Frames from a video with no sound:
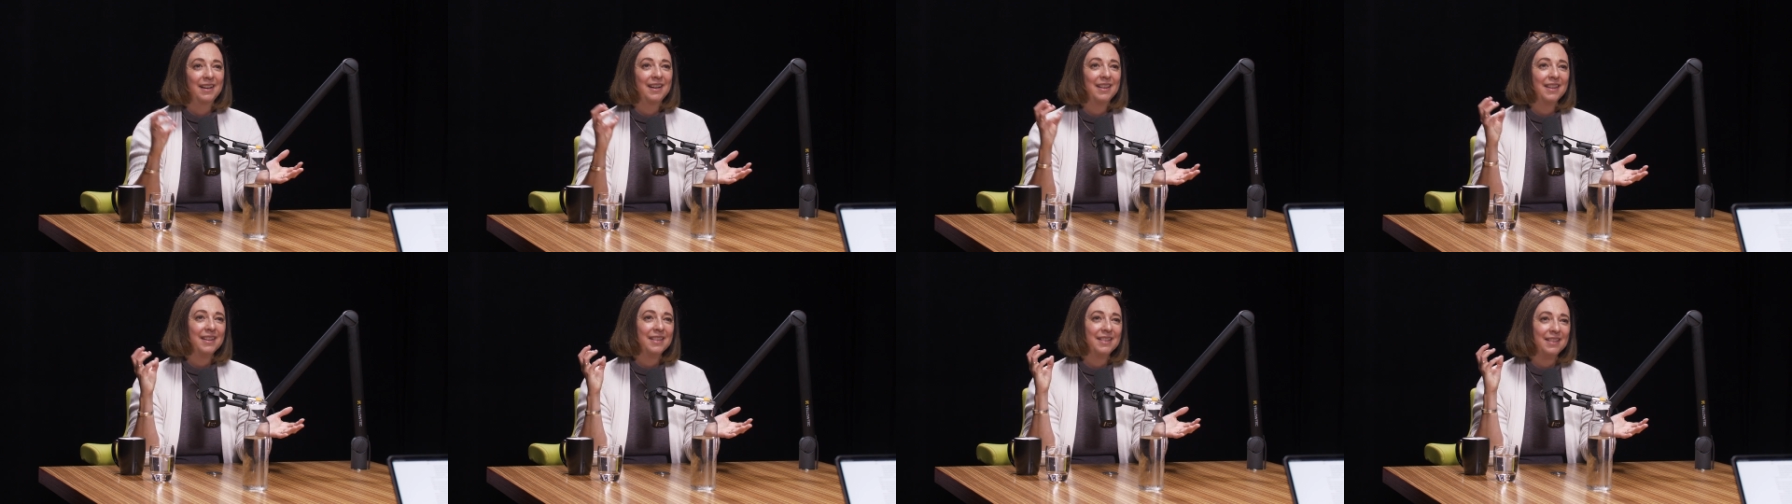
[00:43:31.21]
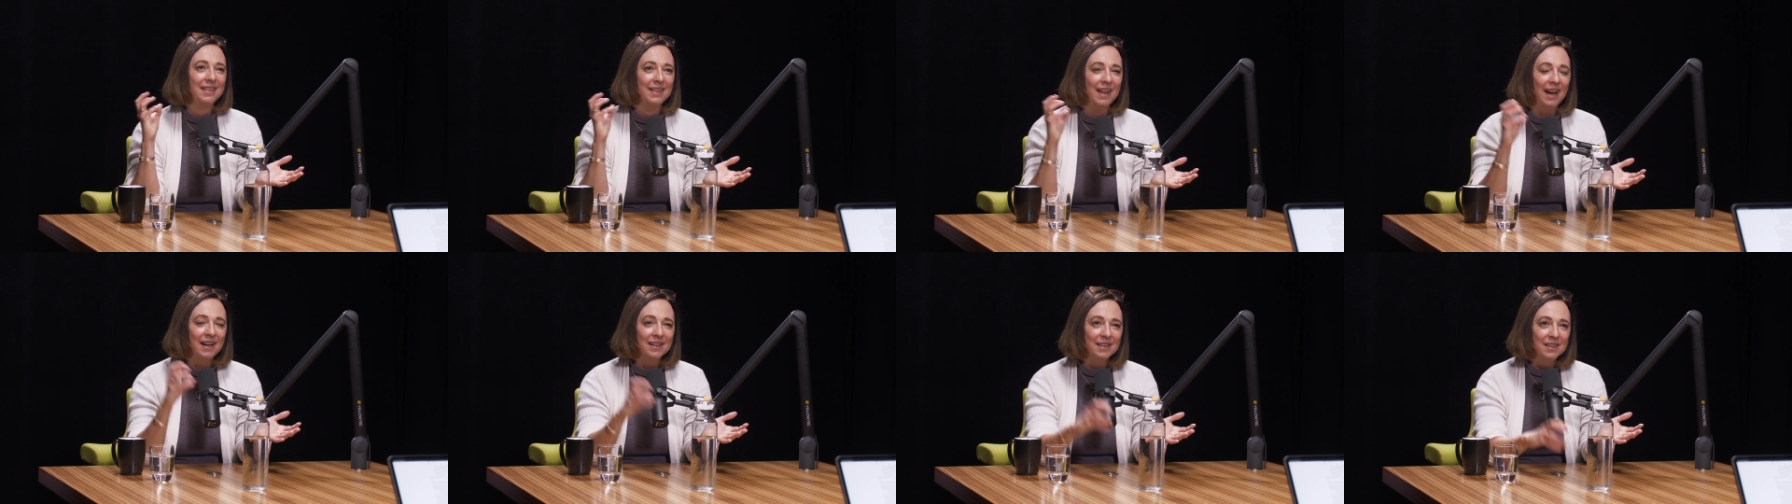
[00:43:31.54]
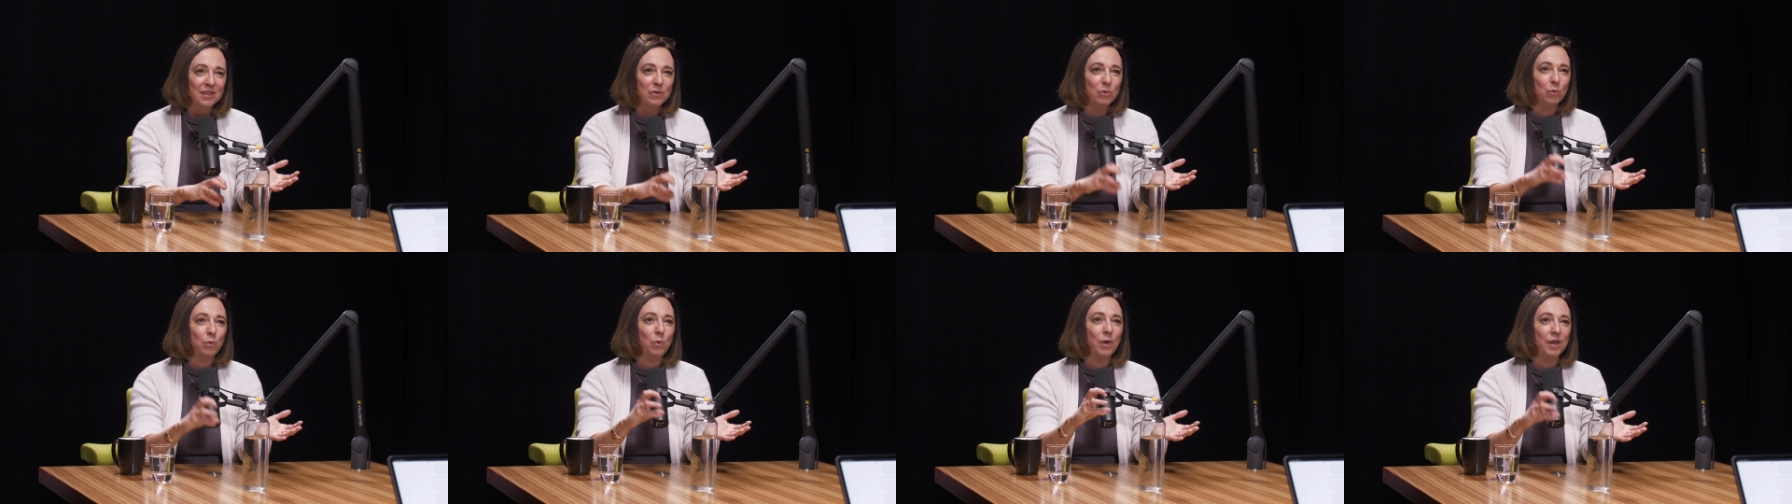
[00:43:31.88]
And I think
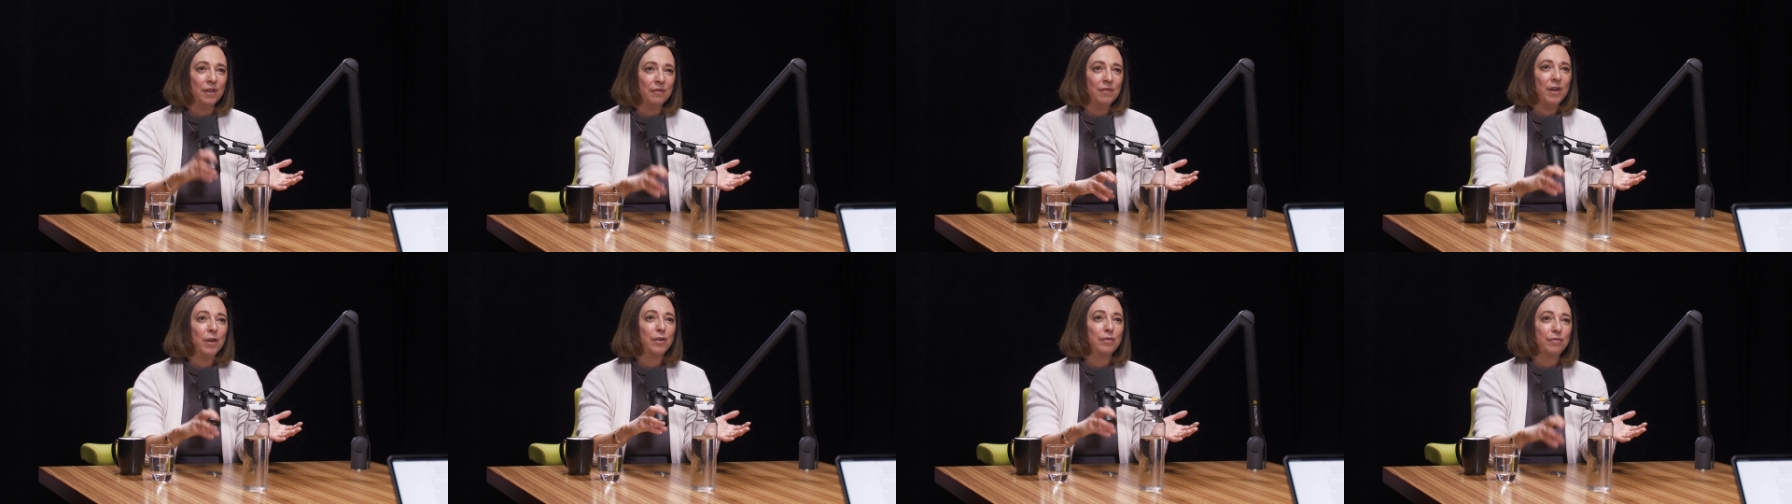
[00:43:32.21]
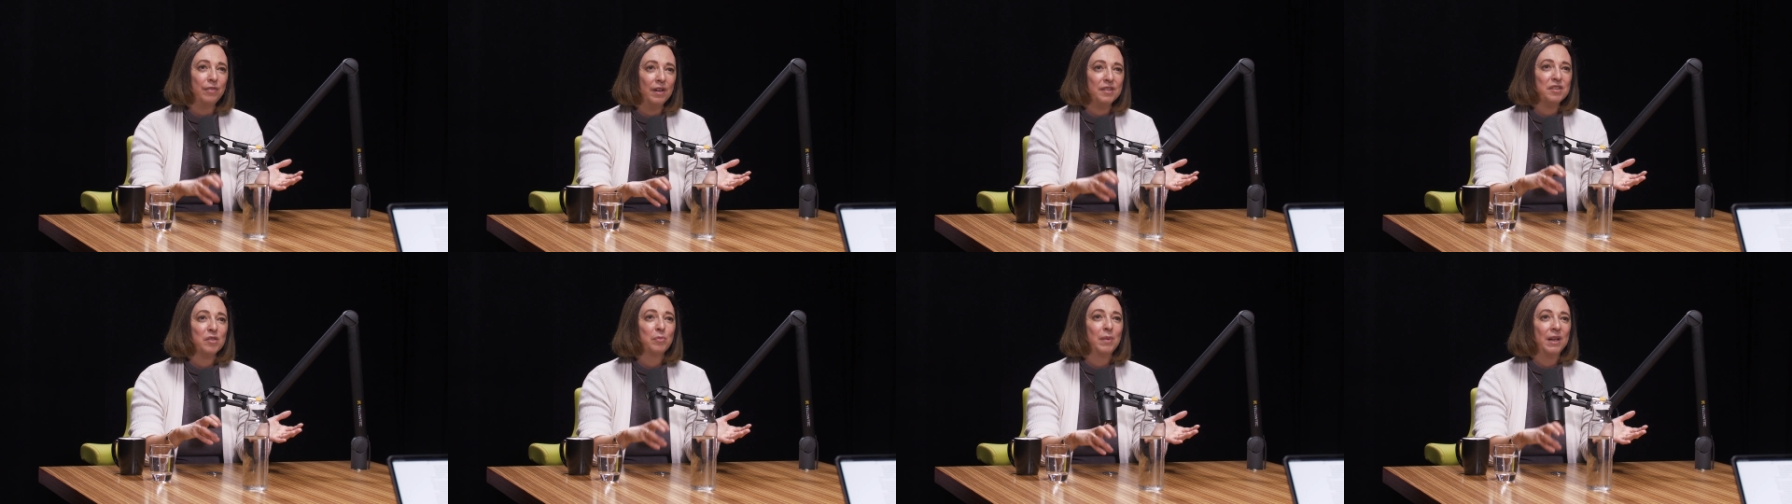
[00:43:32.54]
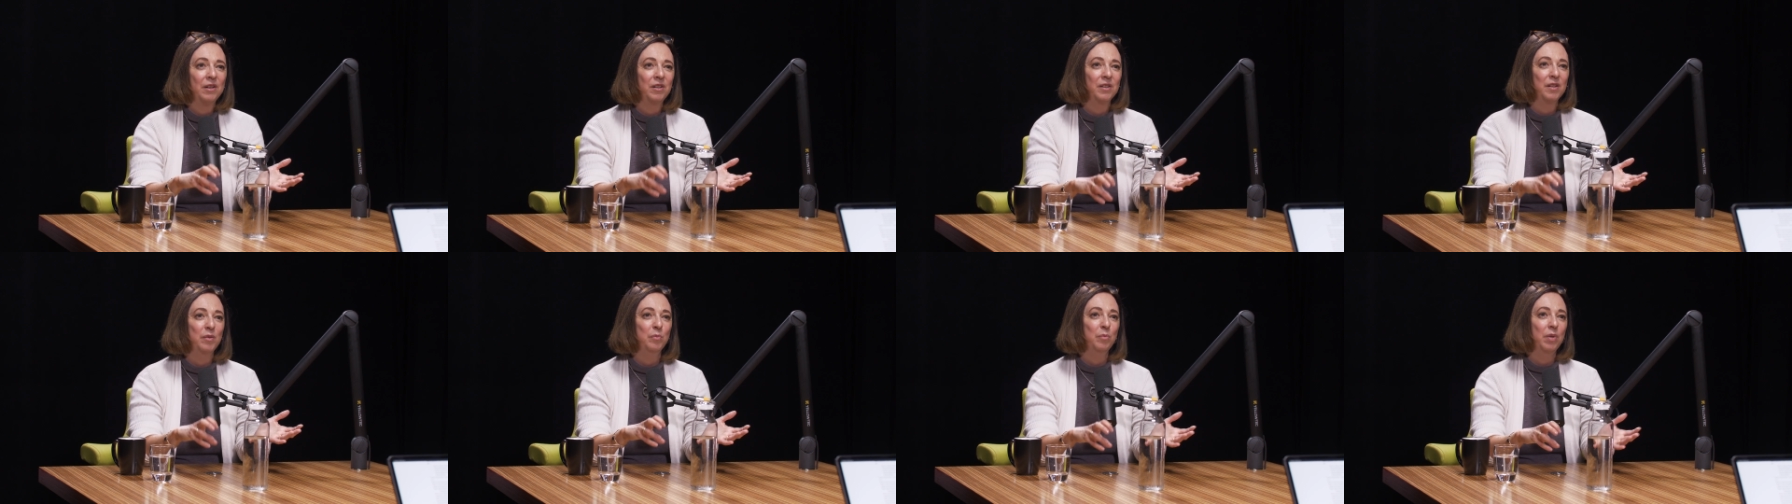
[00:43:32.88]
that's one of our fundamental